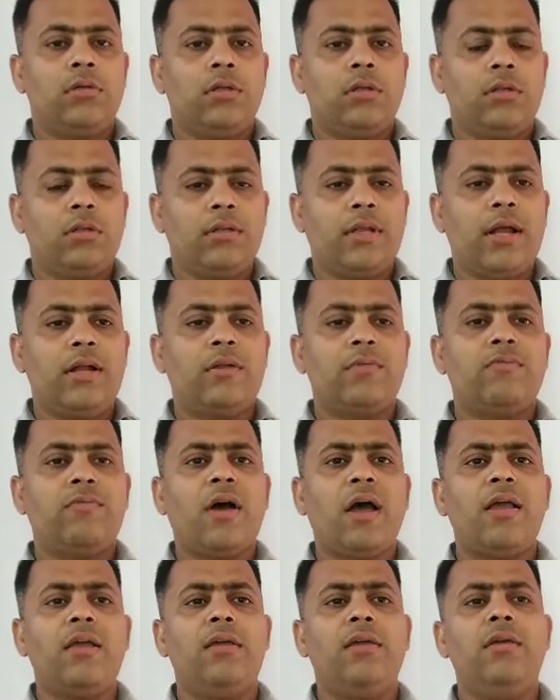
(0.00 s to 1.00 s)
that
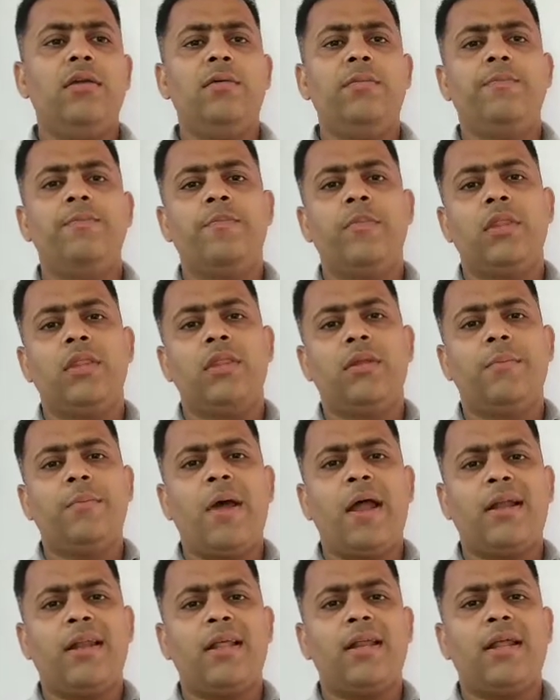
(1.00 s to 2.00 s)
why the
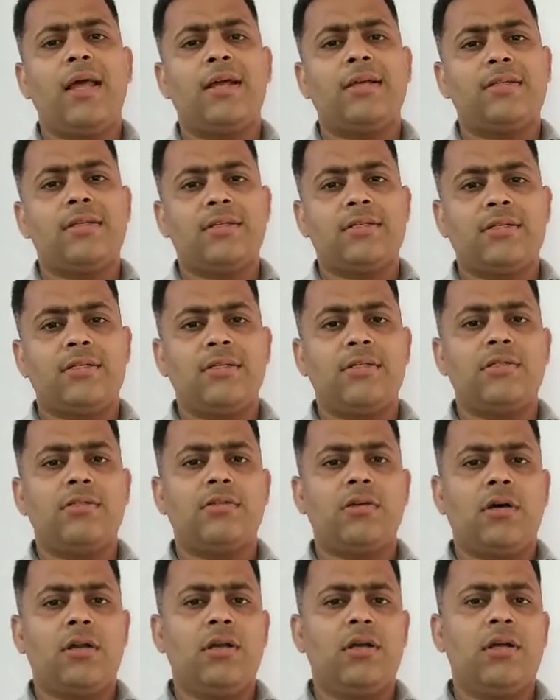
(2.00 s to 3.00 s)
matter exists in
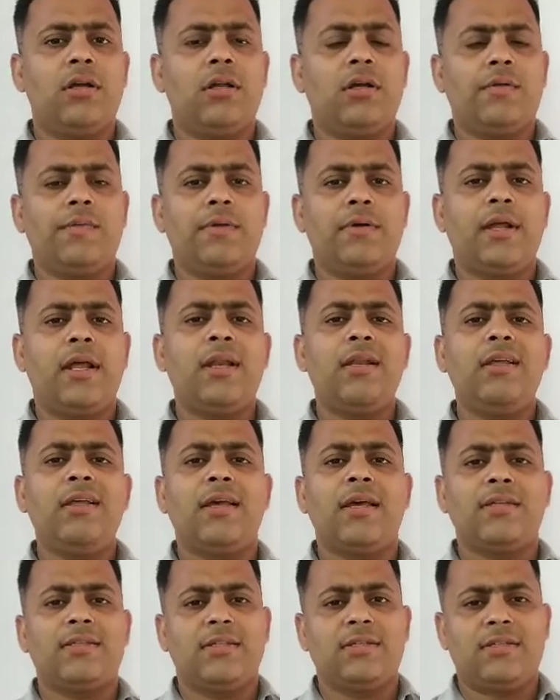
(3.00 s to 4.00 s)
solid, liquid and
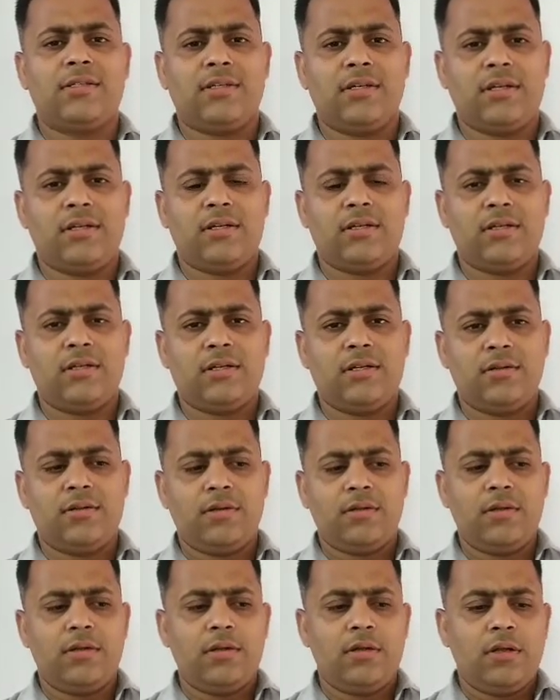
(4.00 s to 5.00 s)
gaseous state.
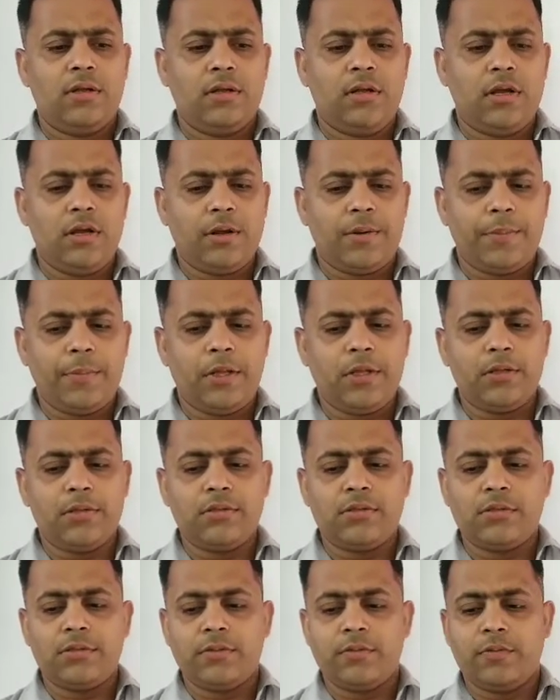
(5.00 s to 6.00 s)
It
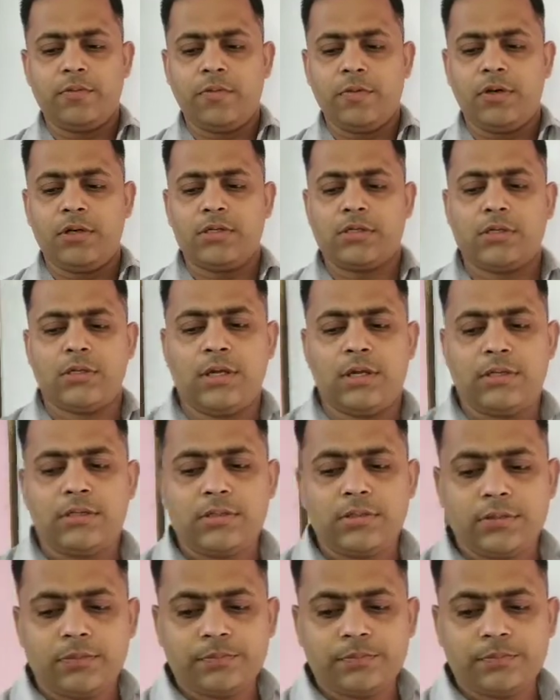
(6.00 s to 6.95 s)
means we will discuss